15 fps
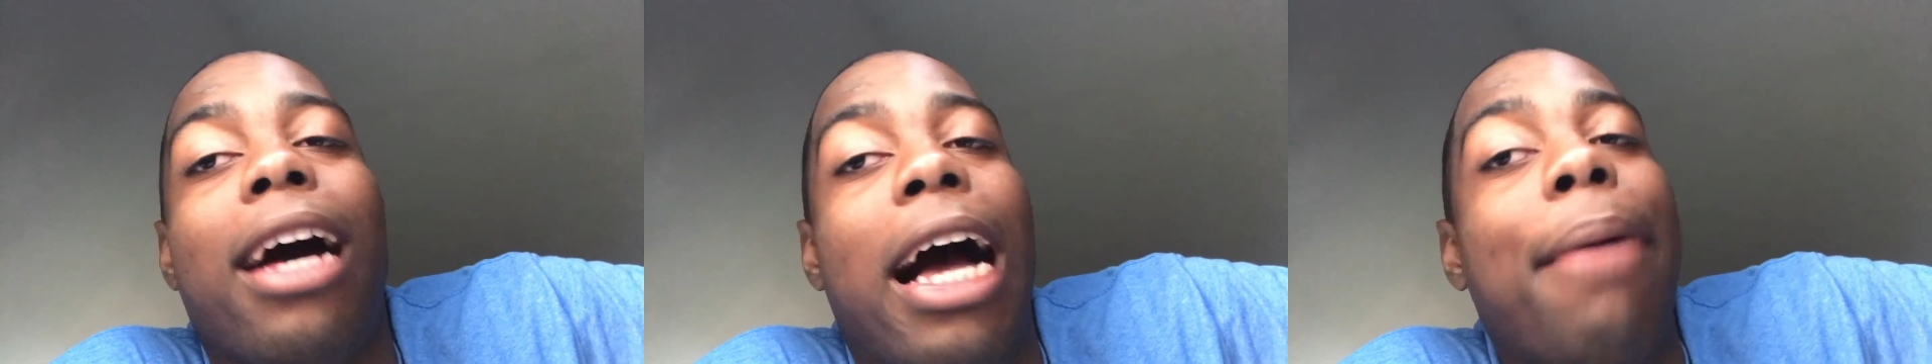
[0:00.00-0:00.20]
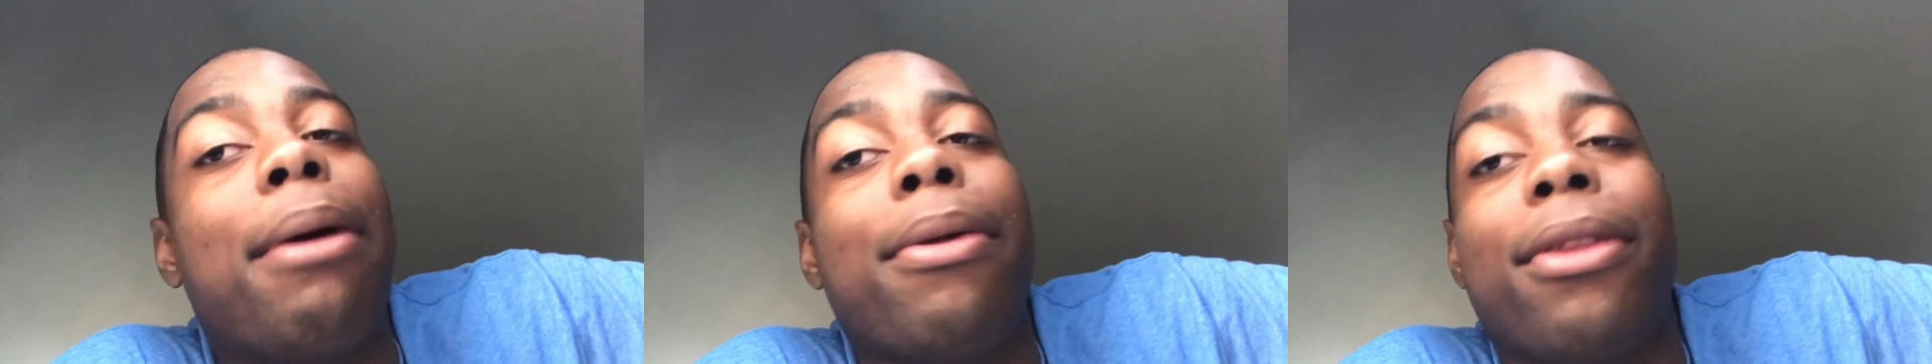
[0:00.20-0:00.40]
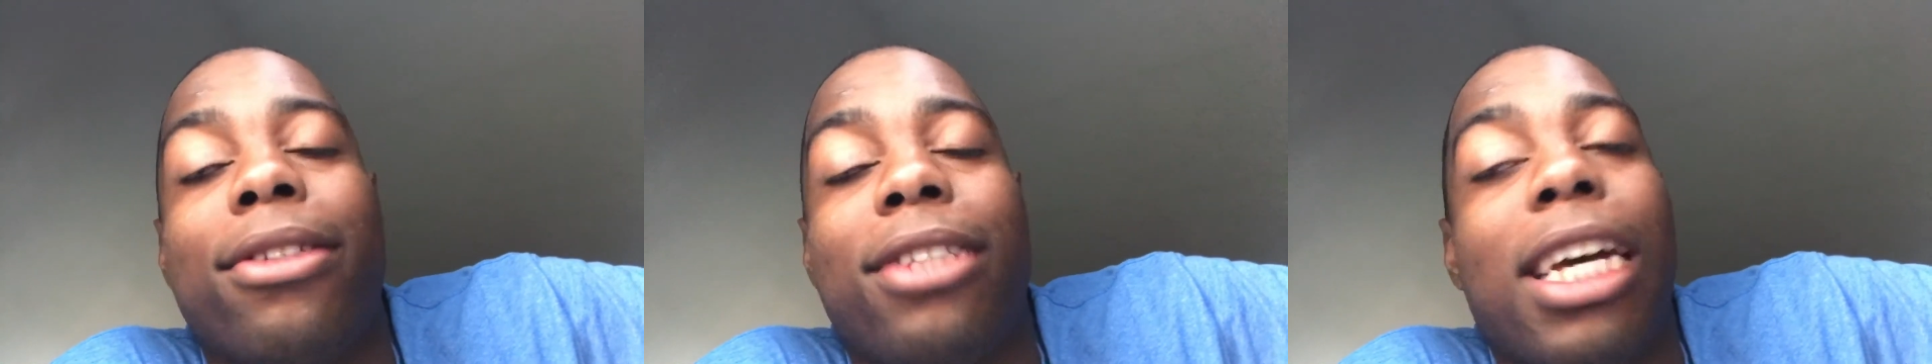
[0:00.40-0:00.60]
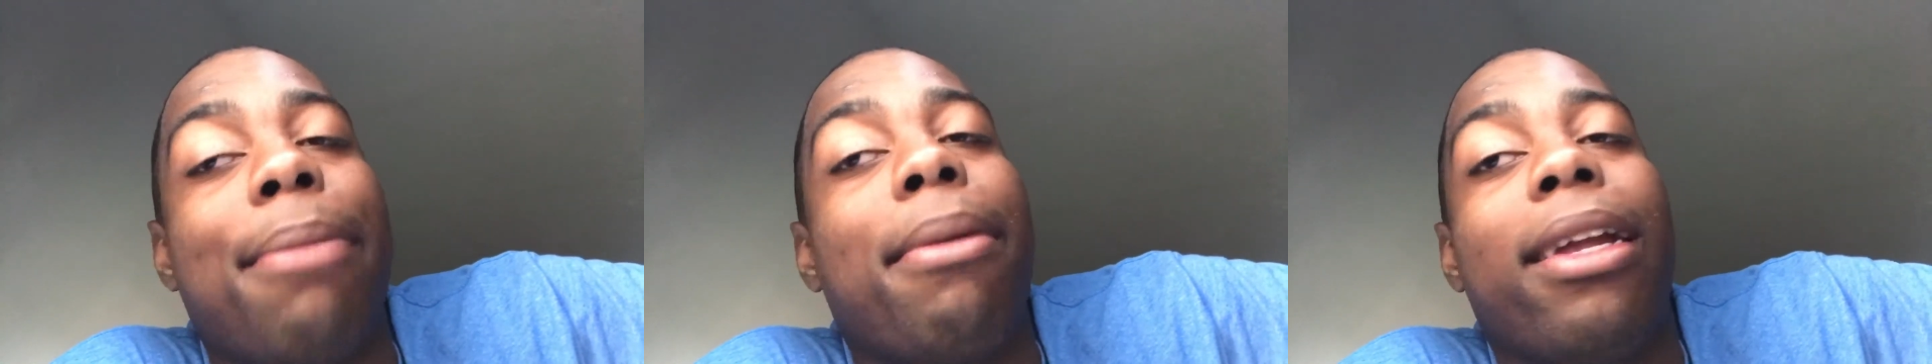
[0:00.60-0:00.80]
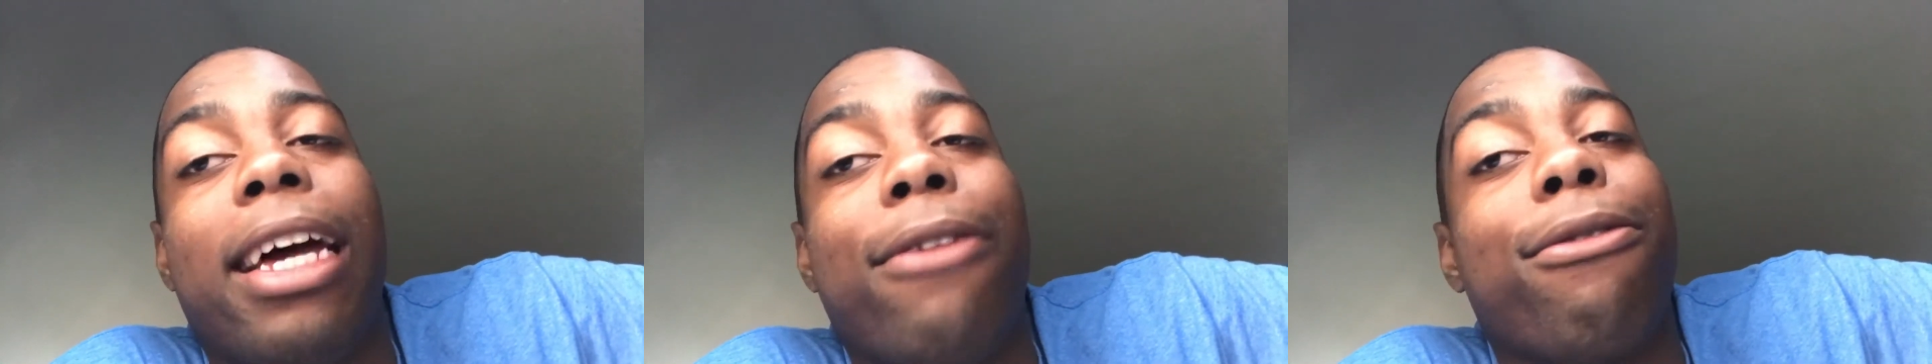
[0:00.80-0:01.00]
I'm having the time of
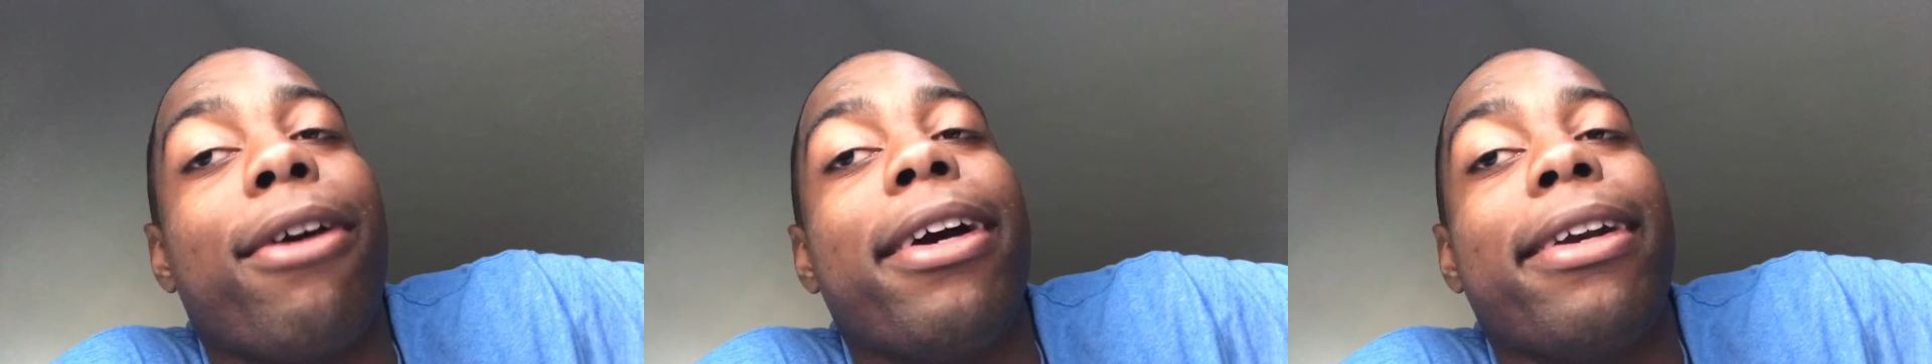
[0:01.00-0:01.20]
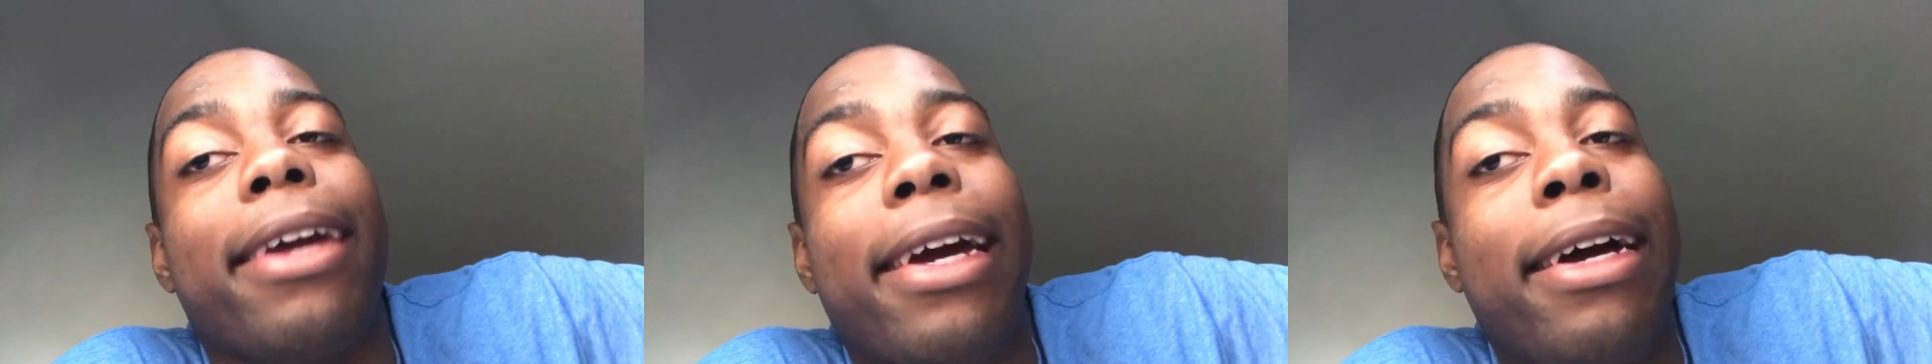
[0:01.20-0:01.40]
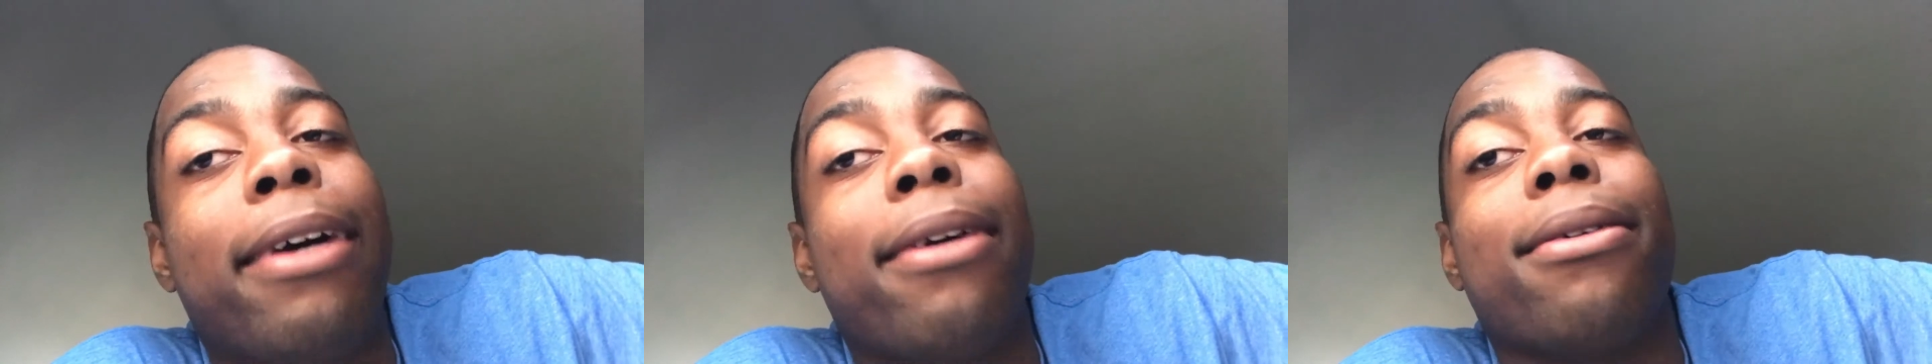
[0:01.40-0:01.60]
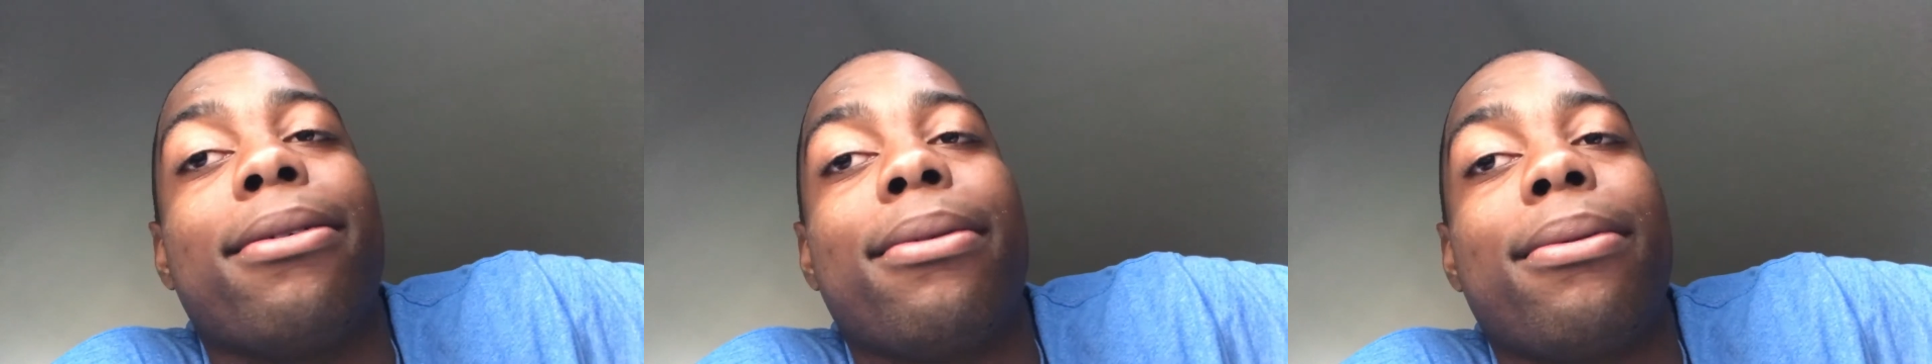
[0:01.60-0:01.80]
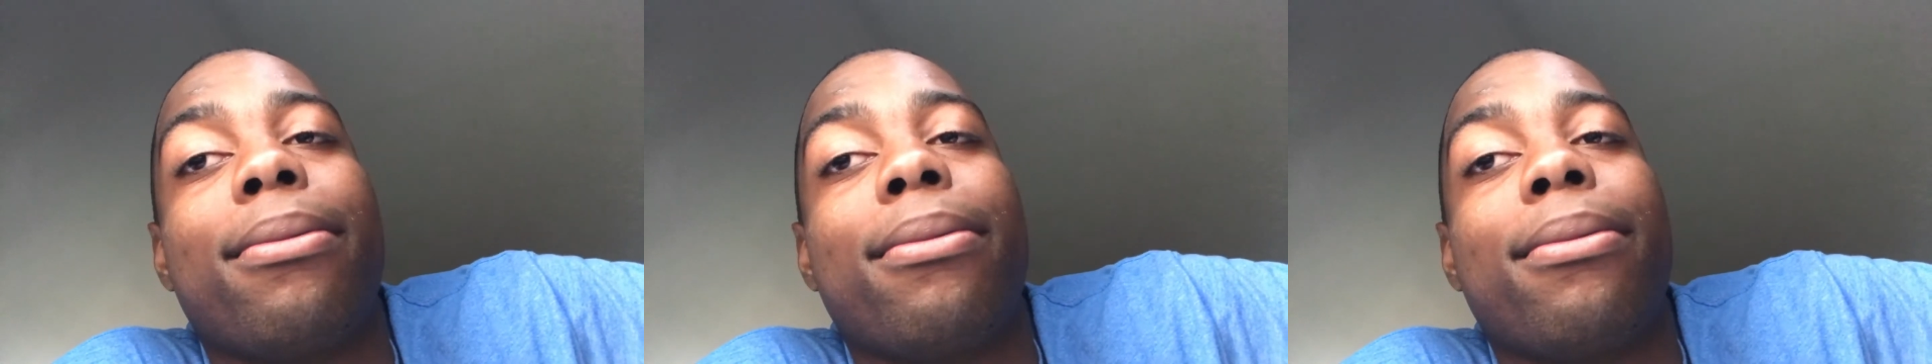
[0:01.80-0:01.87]
my life right now.